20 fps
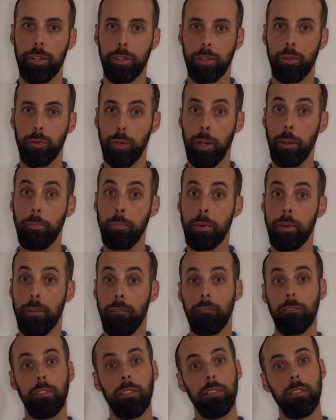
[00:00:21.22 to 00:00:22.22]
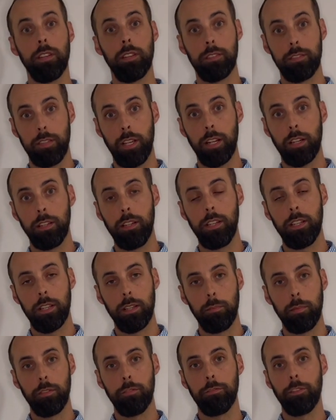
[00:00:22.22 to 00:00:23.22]
grip. This technique
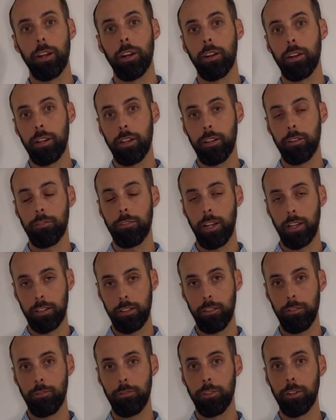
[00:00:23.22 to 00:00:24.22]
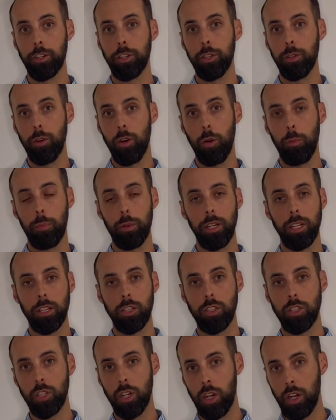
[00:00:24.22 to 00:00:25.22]
can be very effective for you.
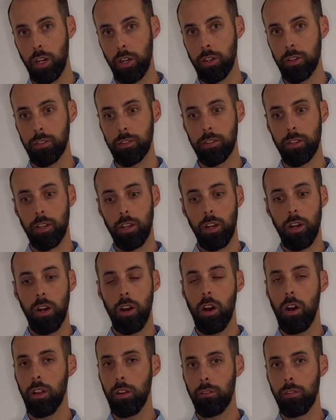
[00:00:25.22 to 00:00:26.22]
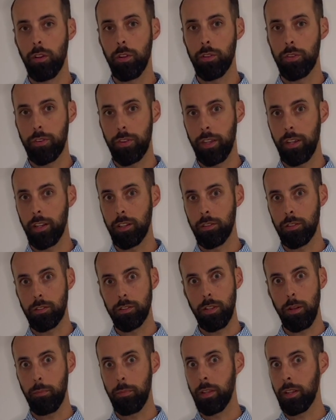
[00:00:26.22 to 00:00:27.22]
Opening jars, all of those things are
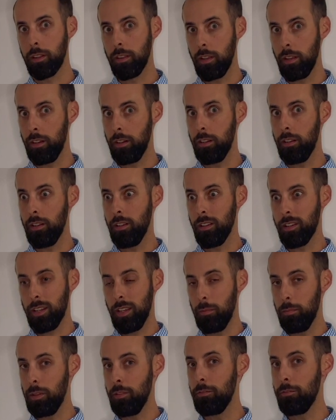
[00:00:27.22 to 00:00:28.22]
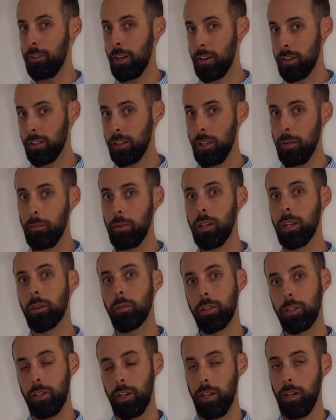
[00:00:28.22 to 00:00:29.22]
something that can be very limiting
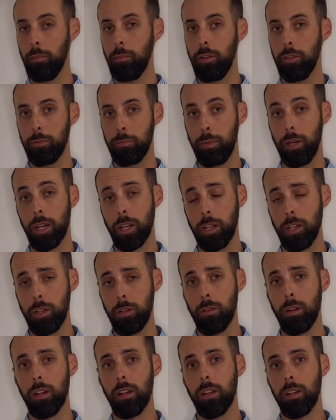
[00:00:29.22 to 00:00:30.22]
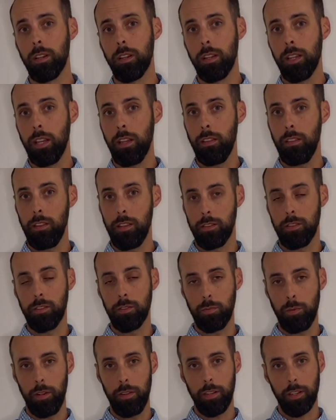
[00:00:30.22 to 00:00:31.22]
when your elbow's bugging you, and this
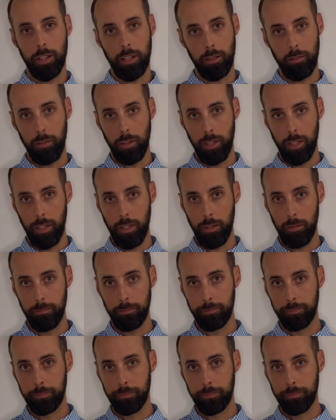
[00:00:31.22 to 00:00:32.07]
is one that can really help.